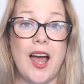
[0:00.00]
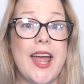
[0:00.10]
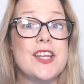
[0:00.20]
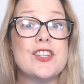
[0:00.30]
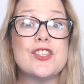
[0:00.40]

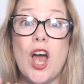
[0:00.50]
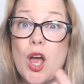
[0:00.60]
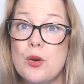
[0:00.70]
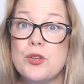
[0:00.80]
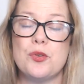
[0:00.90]
A
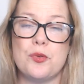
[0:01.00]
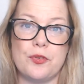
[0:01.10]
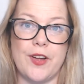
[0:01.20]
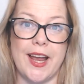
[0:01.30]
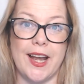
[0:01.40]
total
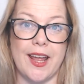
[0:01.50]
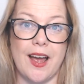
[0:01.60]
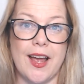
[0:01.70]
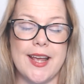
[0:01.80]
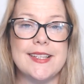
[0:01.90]

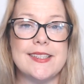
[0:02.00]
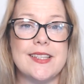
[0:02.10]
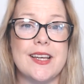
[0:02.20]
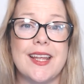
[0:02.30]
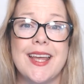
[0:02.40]
failure is
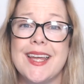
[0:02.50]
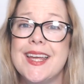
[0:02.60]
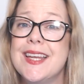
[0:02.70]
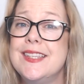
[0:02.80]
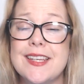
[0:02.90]
that
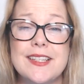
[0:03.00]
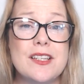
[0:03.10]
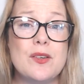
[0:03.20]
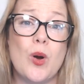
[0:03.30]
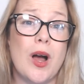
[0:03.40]
it
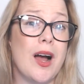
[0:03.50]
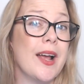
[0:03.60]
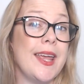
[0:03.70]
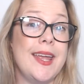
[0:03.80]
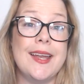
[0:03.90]
didn't
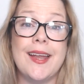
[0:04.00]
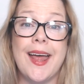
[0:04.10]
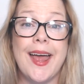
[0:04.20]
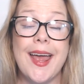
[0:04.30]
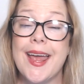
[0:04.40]
work in